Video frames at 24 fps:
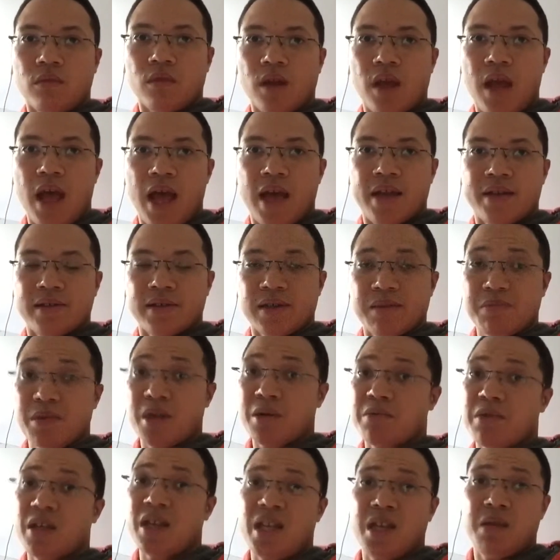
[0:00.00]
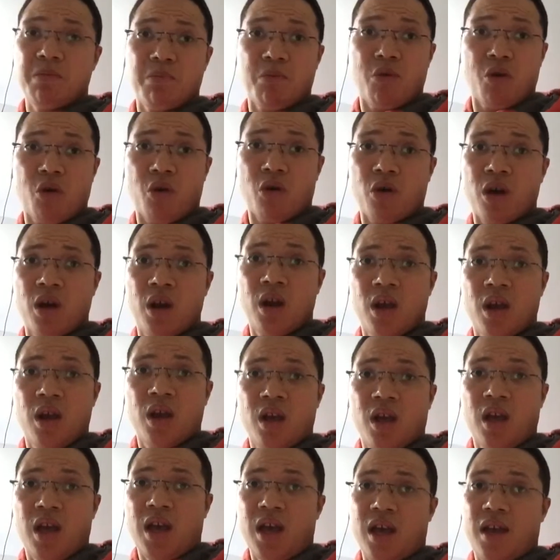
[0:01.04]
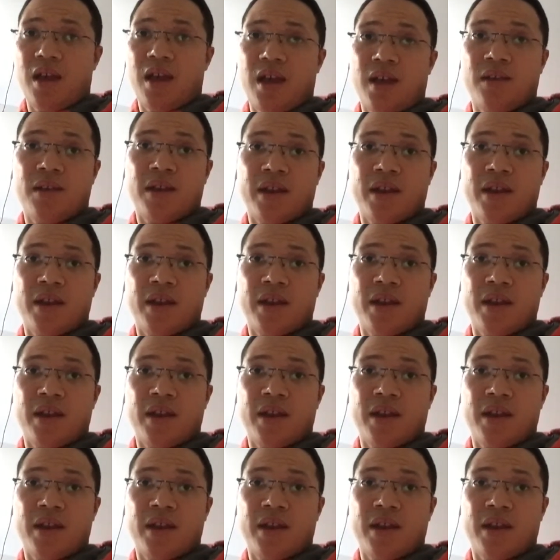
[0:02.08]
And sometimes I eat more. And